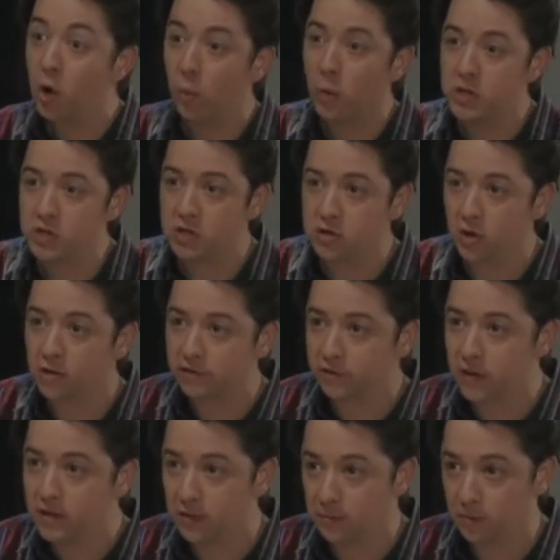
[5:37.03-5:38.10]
which is her
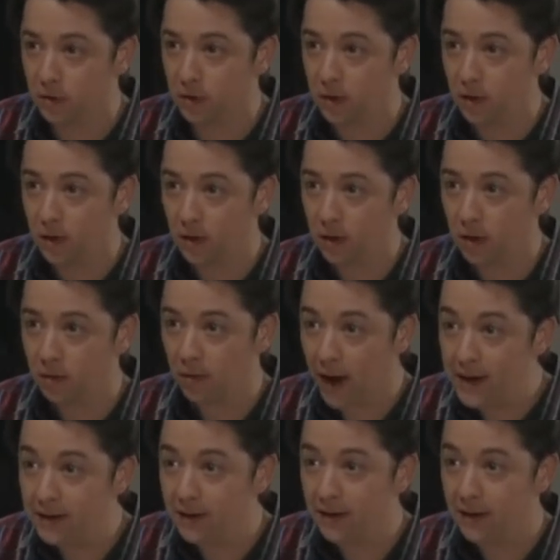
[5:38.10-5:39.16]
freedom.
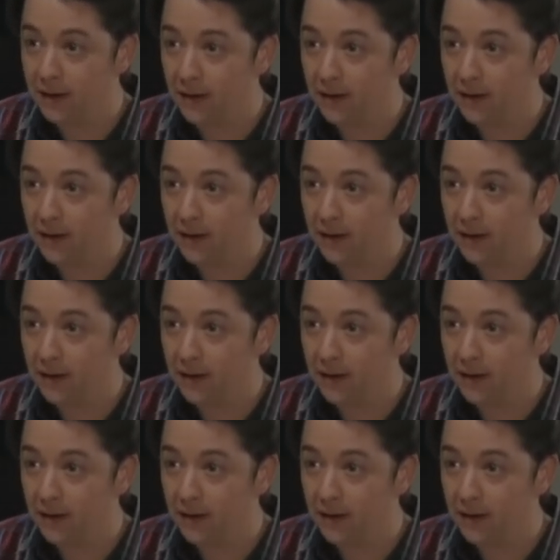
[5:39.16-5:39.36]
Right?